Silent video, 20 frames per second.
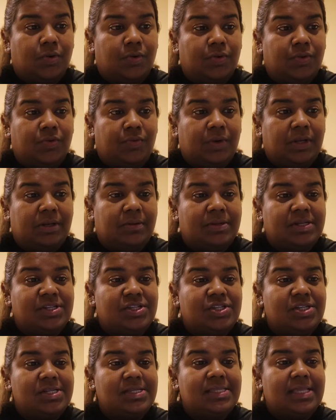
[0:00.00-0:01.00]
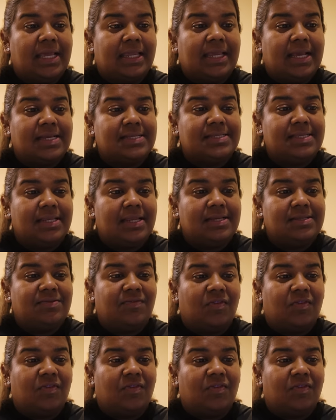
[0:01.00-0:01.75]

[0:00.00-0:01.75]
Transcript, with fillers: go through it but it's just that yesterday's